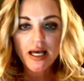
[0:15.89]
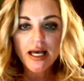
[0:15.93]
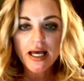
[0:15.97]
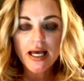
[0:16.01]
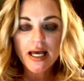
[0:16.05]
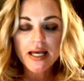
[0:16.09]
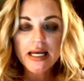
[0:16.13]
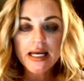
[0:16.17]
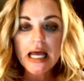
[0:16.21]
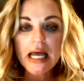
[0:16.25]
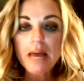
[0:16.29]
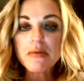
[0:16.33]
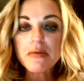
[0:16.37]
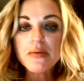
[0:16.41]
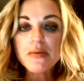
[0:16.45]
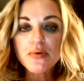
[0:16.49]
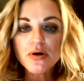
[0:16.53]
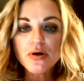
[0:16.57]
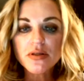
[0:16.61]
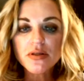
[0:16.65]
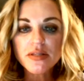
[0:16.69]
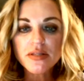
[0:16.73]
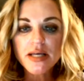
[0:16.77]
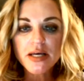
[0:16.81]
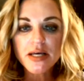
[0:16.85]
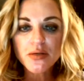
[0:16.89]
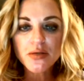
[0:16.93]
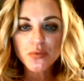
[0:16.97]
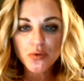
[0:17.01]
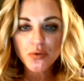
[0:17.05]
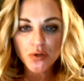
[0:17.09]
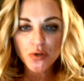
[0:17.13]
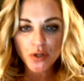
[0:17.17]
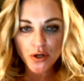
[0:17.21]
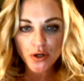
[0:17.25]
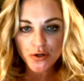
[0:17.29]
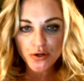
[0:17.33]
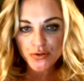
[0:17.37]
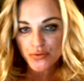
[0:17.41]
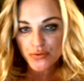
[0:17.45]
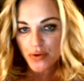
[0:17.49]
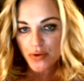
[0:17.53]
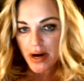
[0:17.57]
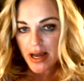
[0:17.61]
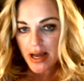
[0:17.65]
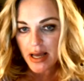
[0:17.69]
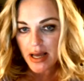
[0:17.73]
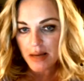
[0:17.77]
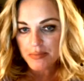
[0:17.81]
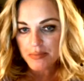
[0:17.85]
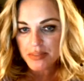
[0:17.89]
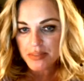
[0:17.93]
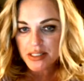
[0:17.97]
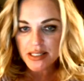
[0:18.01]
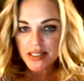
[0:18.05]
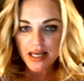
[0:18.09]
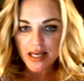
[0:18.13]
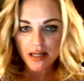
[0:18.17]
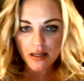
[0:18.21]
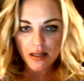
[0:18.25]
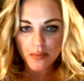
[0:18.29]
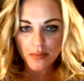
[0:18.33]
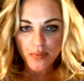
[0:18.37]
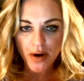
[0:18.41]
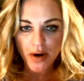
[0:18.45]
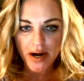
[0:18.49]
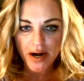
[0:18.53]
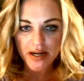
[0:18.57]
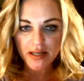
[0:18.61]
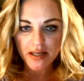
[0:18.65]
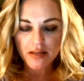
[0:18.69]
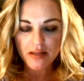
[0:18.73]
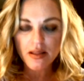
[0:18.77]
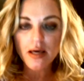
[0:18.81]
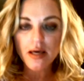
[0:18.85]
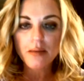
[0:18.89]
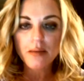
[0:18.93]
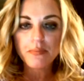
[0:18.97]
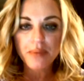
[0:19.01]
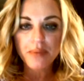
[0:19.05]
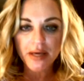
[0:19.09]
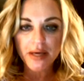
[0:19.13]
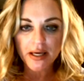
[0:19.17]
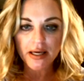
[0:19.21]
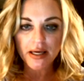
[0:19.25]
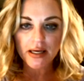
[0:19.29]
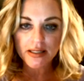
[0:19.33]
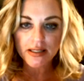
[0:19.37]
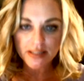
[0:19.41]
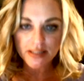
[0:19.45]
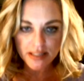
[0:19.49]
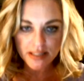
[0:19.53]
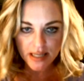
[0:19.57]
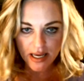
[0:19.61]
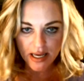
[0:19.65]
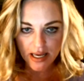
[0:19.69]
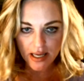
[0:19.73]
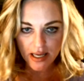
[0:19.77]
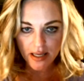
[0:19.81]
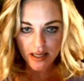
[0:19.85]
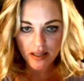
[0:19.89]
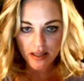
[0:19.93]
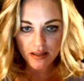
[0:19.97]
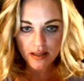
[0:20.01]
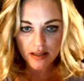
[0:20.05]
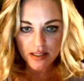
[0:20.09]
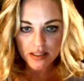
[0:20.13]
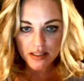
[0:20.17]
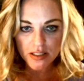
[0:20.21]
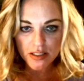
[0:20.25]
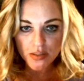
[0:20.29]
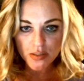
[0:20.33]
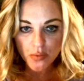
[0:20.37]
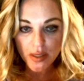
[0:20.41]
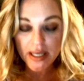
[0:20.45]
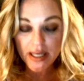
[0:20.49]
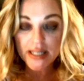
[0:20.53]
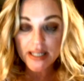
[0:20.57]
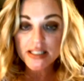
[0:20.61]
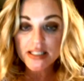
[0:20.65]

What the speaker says: And happy birthday to all those Rams celebrating their big day this week.